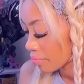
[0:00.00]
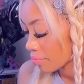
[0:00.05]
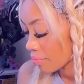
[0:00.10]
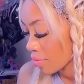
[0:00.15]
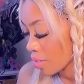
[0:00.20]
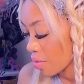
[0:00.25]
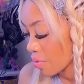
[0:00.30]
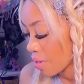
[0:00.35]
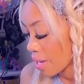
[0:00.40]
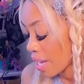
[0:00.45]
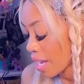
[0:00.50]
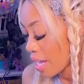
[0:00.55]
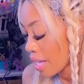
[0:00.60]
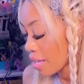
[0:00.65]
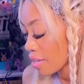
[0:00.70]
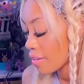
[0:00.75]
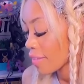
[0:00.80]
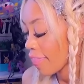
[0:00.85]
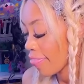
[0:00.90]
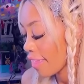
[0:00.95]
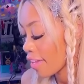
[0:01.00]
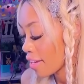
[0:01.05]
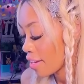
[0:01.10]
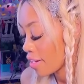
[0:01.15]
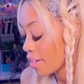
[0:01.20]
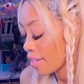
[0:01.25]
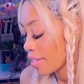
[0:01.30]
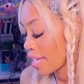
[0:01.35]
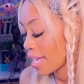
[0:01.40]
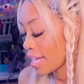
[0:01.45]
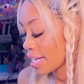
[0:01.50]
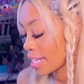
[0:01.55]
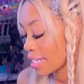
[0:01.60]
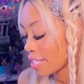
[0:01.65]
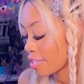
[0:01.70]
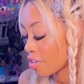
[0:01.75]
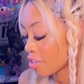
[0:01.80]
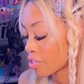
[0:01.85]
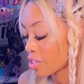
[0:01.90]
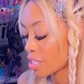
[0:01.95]
Okay. And
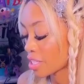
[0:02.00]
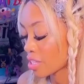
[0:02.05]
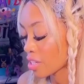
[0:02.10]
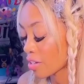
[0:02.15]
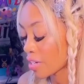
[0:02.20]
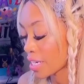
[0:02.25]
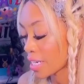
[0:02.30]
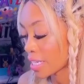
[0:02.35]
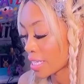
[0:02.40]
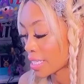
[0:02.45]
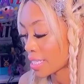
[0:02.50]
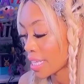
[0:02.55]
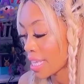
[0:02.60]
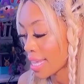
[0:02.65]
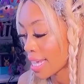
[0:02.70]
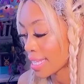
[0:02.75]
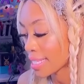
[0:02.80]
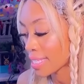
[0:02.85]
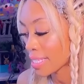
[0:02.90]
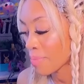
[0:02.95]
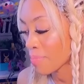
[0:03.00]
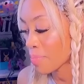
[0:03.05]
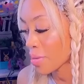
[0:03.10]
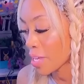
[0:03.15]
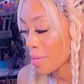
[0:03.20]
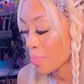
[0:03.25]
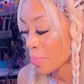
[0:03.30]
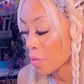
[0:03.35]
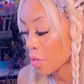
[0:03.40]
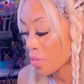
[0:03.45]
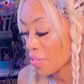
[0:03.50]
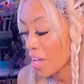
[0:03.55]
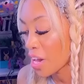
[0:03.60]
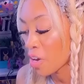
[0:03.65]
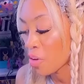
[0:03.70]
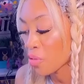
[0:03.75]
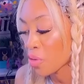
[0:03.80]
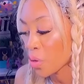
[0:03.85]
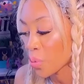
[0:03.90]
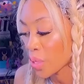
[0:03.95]
you're just starting to see that some people, they
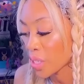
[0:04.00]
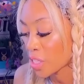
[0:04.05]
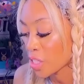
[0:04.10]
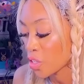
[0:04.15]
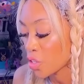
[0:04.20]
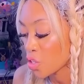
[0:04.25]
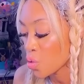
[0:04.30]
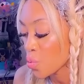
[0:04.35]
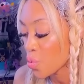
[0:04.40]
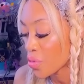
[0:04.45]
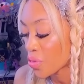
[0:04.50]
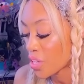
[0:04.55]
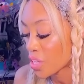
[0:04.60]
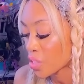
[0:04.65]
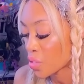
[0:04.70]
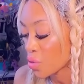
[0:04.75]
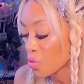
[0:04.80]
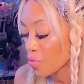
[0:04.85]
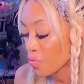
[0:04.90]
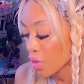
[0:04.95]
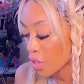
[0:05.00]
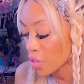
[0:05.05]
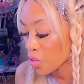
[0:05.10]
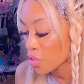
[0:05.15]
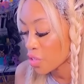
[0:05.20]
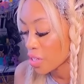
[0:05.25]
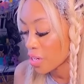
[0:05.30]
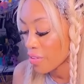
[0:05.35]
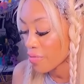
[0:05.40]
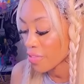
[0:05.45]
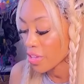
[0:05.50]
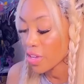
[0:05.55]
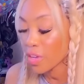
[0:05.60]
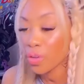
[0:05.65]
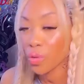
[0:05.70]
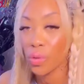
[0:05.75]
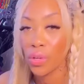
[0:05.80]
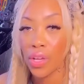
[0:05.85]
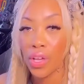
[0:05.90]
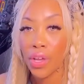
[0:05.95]
don't know what to do with this new version of
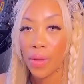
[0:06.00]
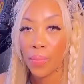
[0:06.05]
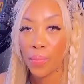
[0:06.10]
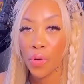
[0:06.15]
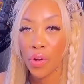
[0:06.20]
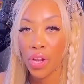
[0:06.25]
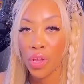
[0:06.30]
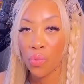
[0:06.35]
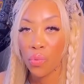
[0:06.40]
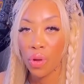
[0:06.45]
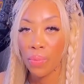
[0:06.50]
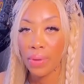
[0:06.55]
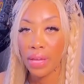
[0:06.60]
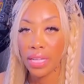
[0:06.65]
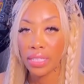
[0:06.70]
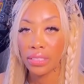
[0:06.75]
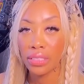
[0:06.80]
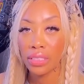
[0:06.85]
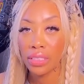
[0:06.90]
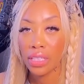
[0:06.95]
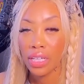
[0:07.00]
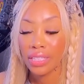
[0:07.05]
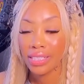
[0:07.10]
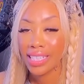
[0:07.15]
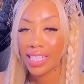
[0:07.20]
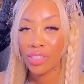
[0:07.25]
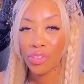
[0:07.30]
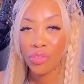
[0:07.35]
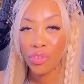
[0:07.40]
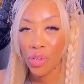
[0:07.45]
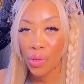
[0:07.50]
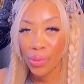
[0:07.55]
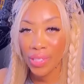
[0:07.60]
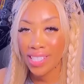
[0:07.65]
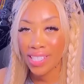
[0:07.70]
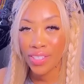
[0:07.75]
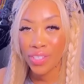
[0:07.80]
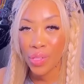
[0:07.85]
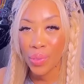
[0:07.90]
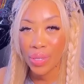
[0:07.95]
you. Pretty woman. They don't know what
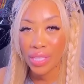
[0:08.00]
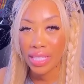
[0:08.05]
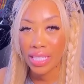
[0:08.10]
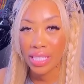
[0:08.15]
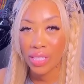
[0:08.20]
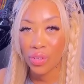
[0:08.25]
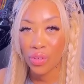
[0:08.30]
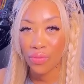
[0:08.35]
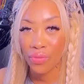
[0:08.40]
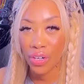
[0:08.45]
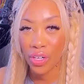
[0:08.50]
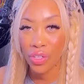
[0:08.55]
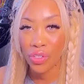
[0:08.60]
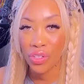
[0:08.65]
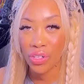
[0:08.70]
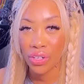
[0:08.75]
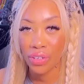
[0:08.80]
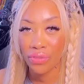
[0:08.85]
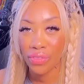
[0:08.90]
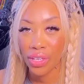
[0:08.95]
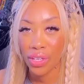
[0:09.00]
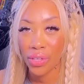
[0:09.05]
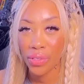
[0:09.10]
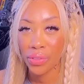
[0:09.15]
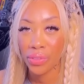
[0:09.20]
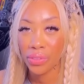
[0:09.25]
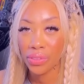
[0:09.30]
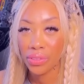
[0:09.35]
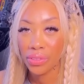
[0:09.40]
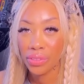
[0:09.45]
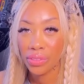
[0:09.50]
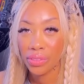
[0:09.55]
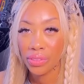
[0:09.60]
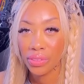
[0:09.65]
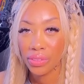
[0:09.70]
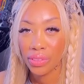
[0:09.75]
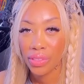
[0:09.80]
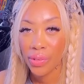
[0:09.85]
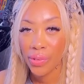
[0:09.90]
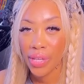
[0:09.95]
to do with this new version of you.
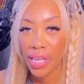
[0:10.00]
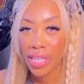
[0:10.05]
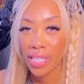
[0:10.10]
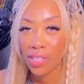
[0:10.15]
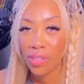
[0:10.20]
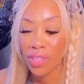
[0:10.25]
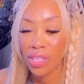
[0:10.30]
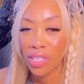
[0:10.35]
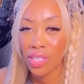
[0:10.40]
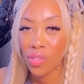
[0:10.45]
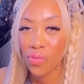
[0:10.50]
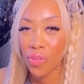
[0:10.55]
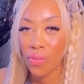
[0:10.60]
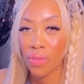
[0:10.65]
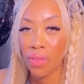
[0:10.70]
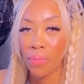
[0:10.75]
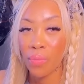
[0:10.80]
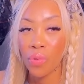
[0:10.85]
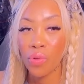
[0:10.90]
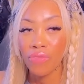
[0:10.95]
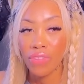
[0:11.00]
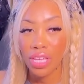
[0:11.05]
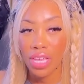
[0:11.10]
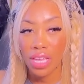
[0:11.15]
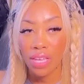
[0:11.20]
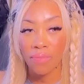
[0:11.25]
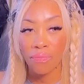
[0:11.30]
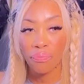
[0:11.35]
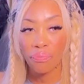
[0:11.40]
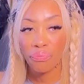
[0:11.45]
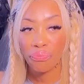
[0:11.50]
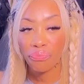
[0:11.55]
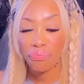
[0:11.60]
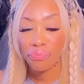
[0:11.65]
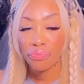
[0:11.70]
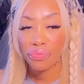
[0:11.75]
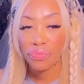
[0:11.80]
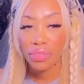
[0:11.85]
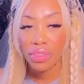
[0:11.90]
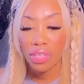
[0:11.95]
Okay. So this is from the movie.
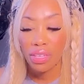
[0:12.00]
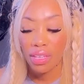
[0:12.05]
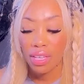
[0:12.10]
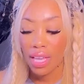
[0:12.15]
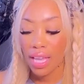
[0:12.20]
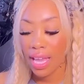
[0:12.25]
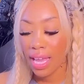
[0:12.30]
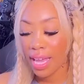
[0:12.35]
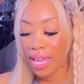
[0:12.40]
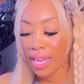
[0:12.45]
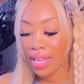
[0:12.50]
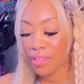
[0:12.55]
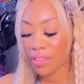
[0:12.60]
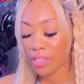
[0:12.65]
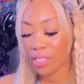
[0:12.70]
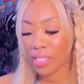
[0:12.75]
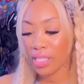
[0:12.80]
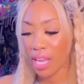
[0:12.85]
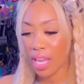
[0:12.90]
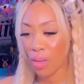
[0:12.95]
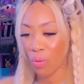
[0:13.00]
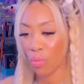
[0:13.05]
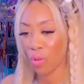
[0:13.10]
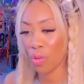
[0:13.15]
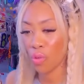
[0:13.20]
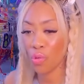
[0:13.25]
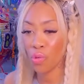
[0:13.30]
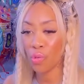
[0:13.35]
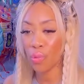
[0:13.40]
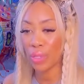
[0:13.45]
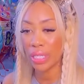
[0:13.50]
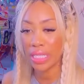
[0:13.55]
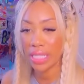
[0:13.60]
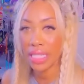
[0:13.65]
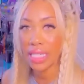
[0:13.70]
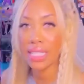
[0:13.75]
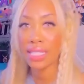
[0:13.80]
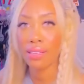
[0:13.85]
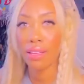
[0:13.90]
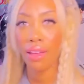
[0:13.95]
And they're just like, well, who is
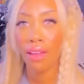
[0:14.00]
this